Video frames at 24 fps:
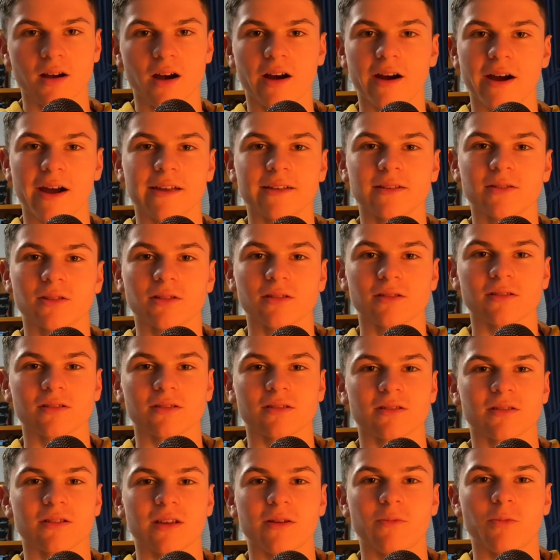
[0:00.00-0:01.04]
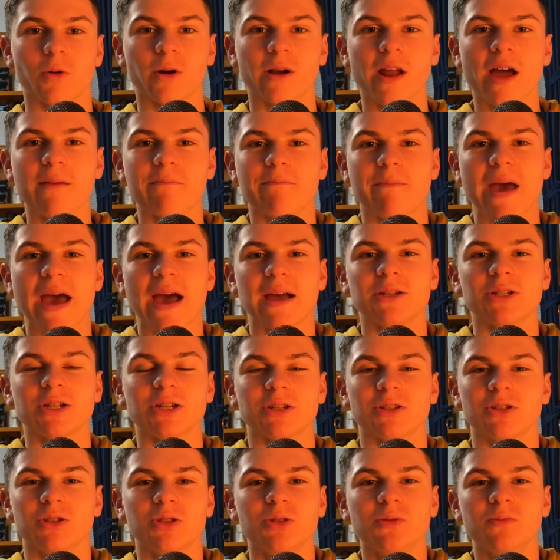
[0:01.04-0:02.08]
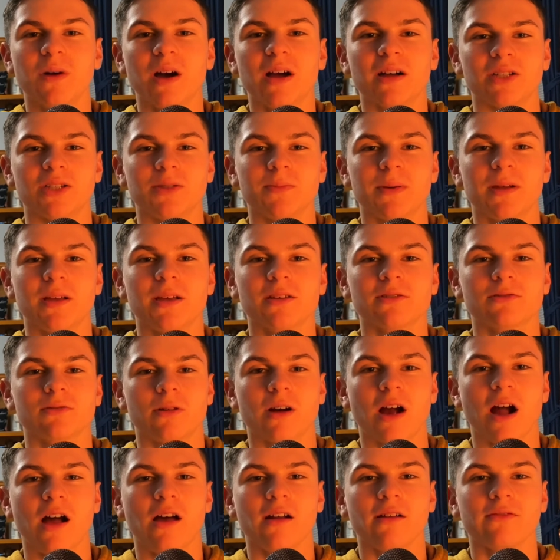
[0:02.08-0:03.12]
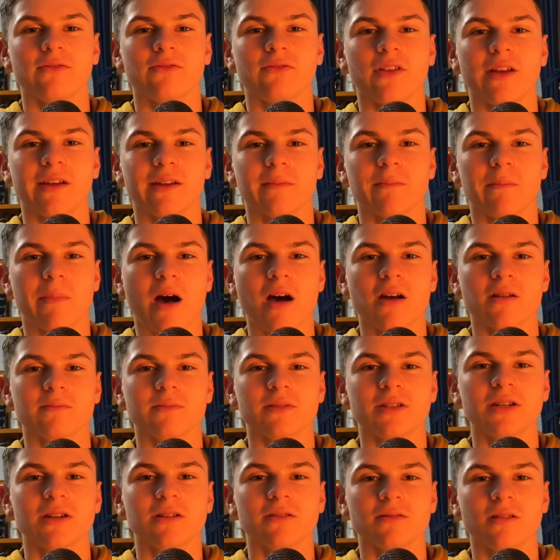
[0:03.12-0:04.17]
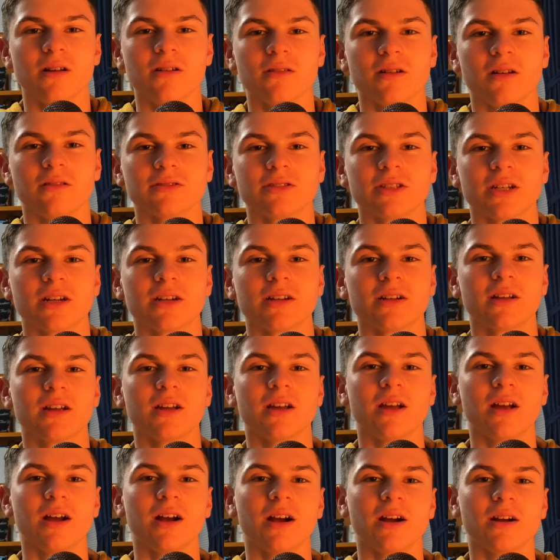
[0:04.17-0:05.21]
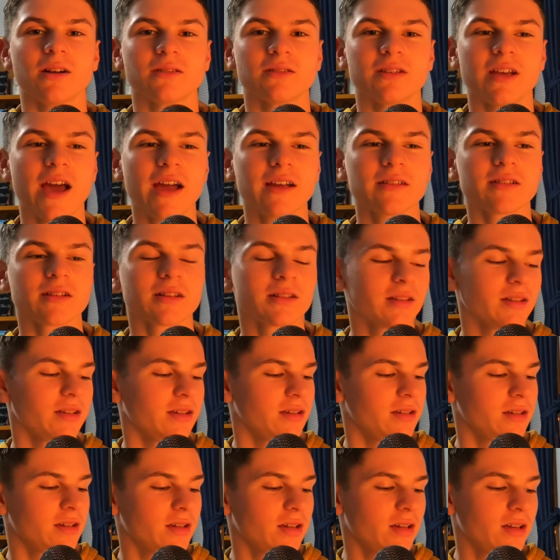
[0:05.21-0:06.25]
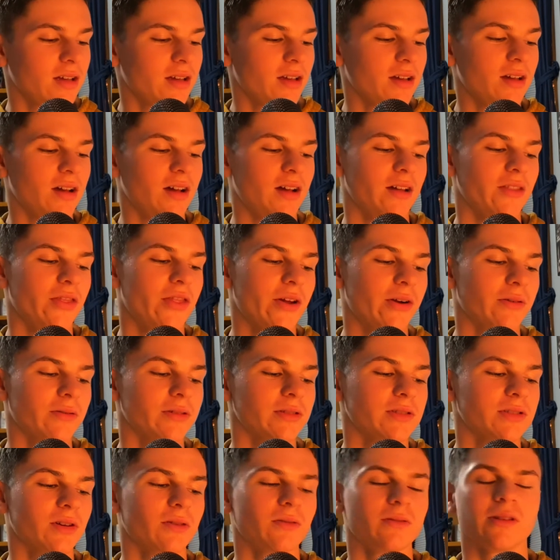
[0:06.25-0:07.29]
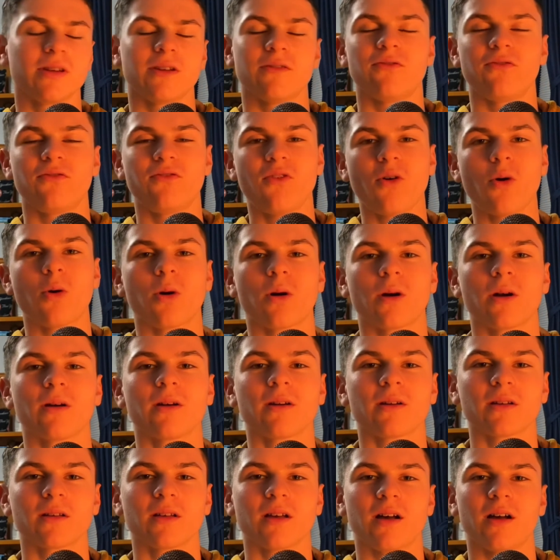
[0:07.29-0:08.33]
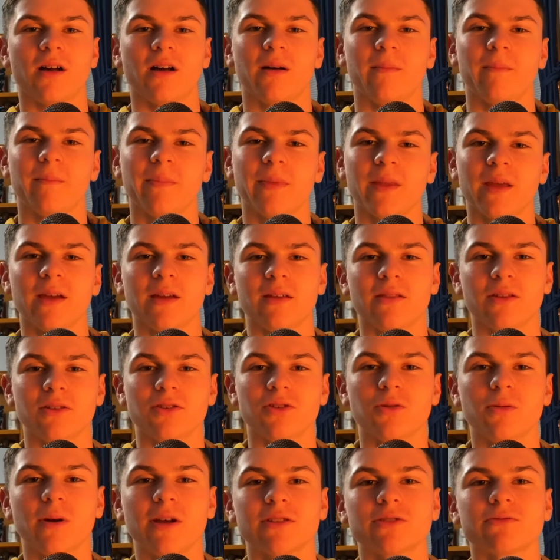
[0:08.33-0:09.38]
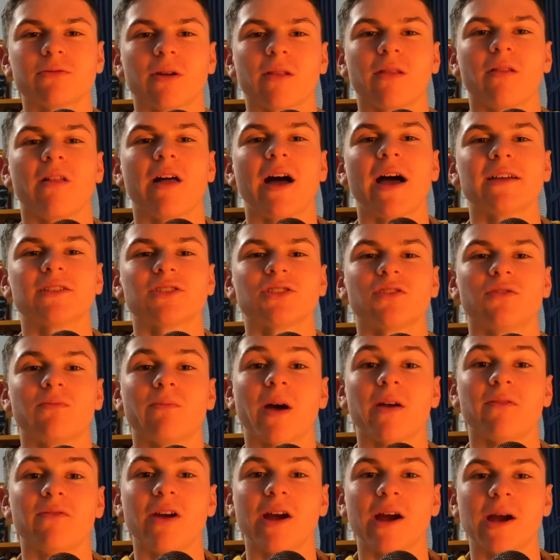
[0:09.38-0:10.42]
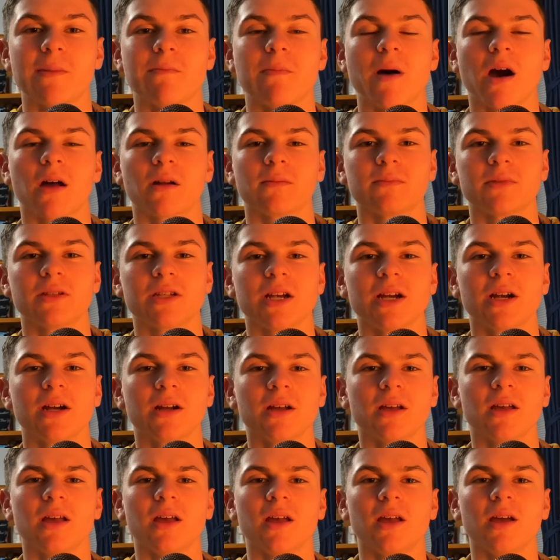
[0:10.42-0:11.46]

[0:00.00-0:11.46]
All right, we're not bashing too much because we're out of like bottom tier logos here. Or technically, uh, there was only four. Um, the Twins were the last of my very bottom tier.